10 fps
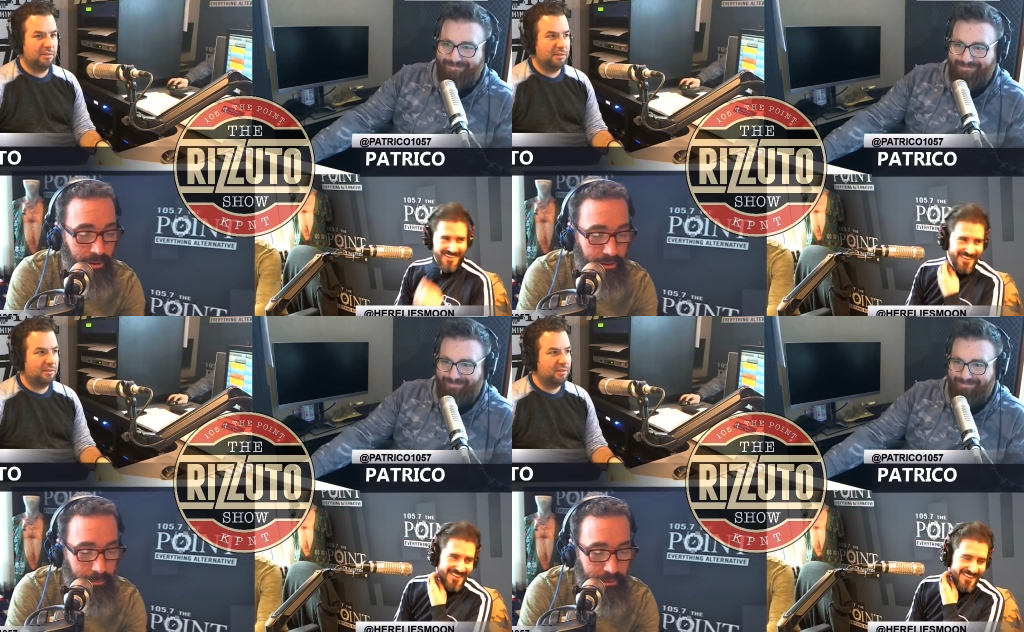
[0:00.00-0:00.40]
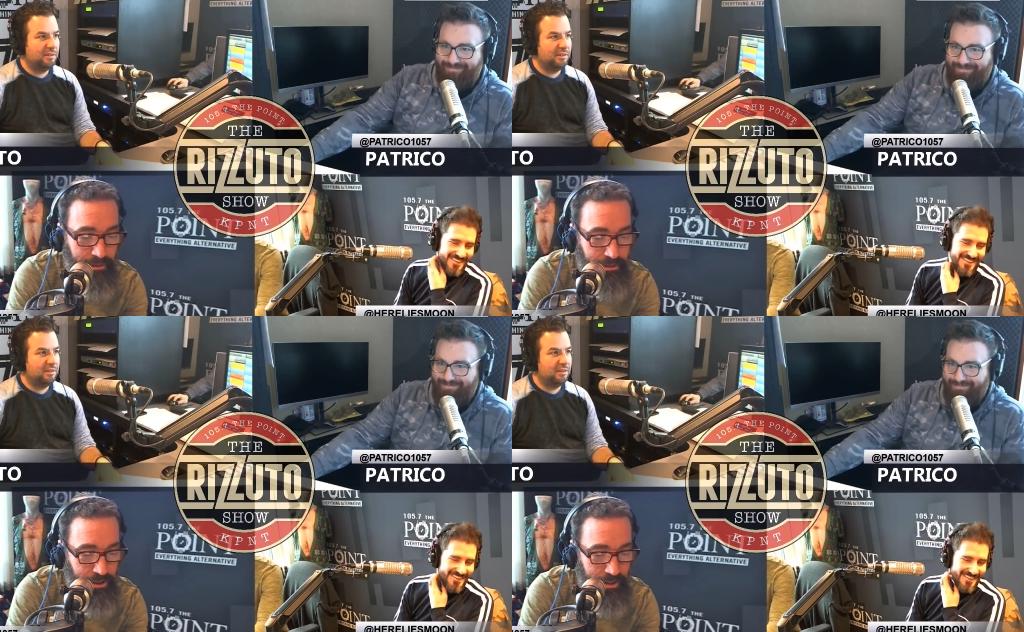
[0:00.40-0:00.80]
Speaker 1: on, let me
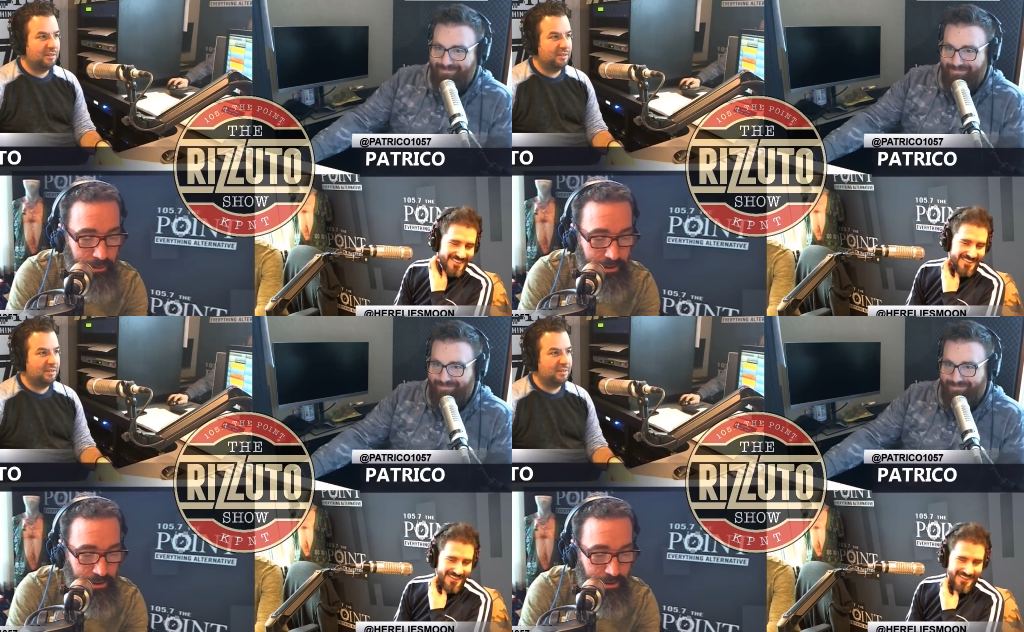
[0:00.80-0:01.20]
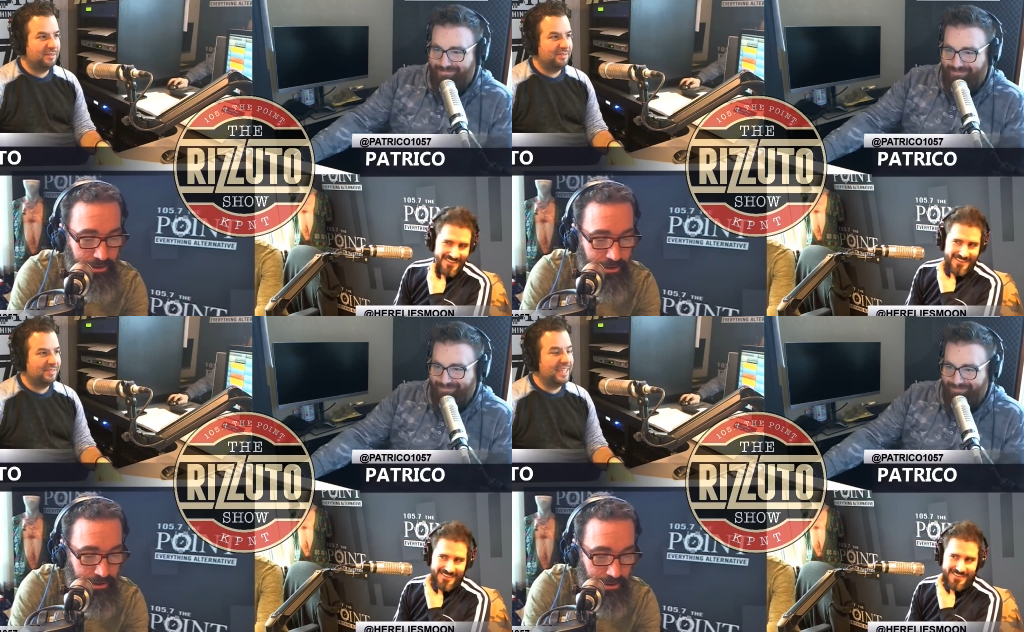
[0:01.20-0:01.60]
just check and make sure
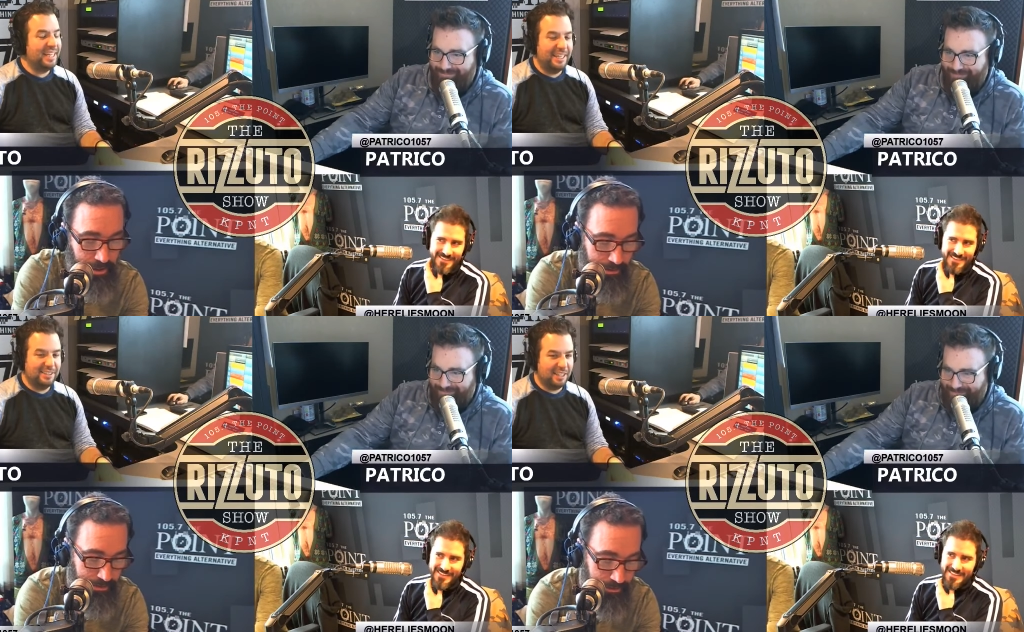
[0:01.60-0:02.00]
he's still alive. He's